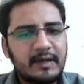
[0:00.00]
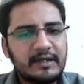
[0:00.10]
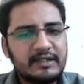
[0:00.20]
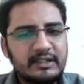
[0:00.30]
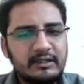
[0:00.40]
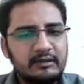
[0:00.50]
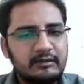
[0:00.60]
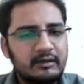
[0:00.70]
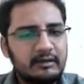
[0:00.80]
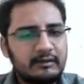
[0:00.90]
As you see
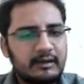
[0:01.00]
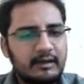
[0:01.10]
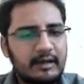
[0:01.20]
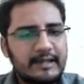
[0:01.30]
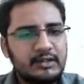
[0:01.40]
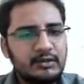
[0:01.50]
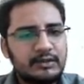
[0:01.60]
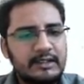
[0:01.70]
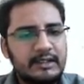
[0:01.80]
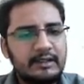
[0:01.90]
in the
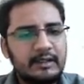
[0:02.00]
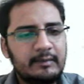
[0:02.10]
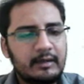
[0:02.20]
last slide,